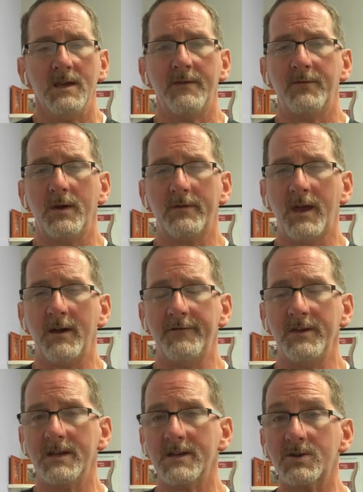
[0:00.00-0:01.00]
If you have
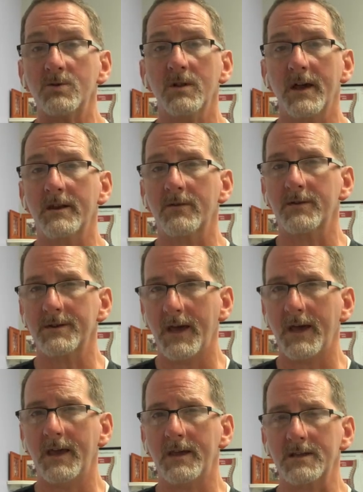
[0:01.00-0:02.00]
caffeine too late in the
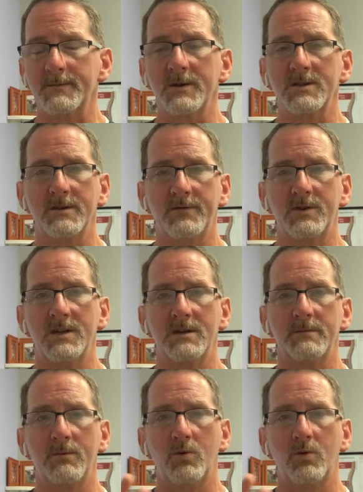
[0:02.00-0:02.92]
day, especially if you tend to be